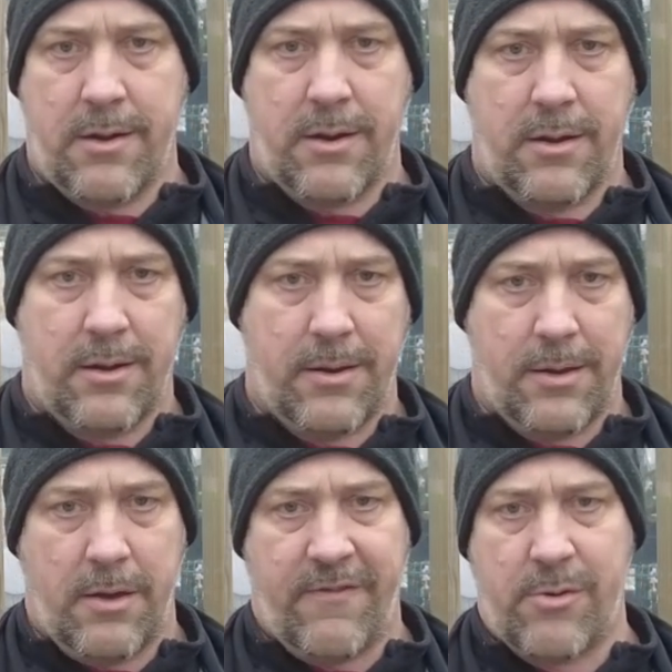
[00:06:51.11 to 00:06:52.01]

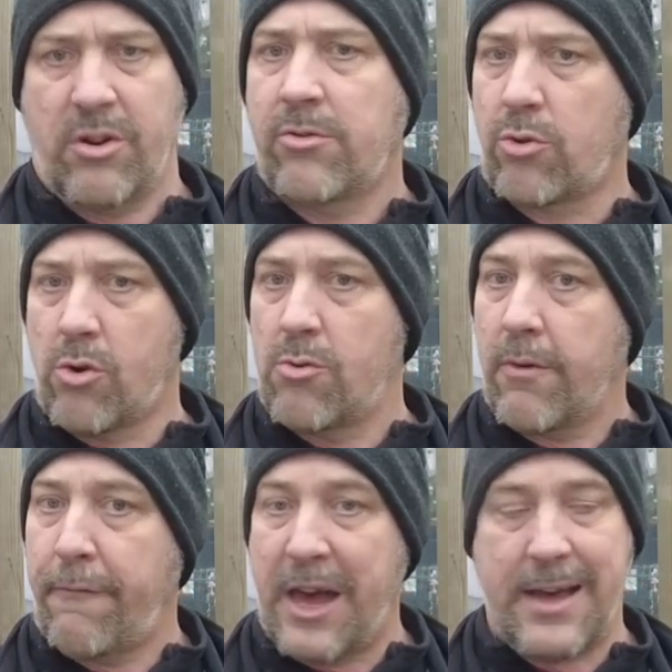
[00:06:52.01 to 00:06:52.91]
very strong
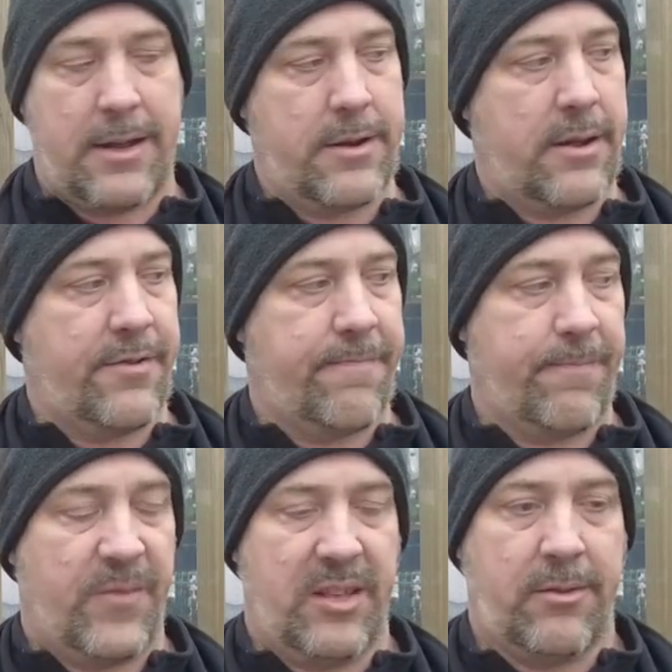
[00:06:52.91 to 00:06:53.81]
fan,
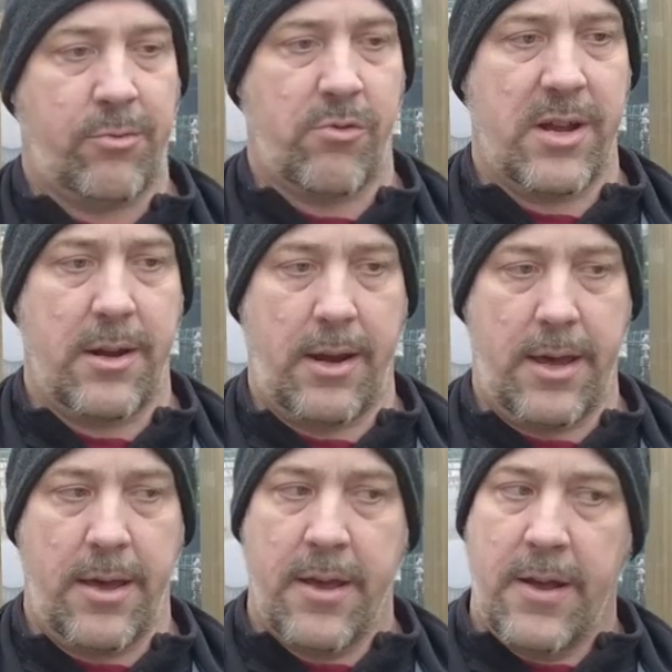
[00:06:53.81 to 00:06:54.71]
and it's really